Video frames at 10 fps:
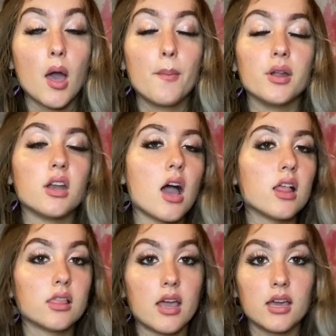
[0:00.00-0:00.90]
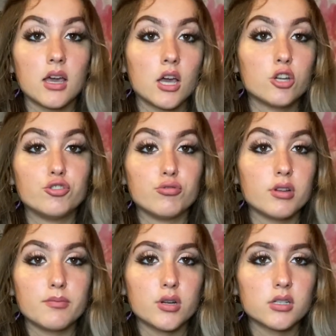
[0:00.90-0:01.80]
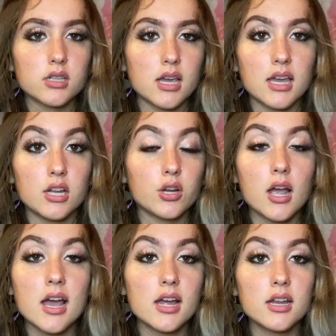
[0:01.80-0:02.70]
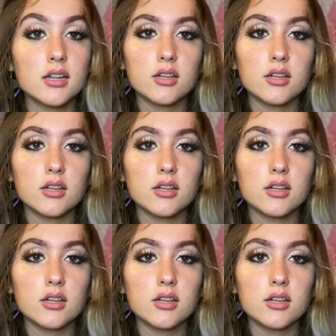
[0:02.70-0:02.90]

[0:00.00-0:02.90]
but not like dreamers like in your head,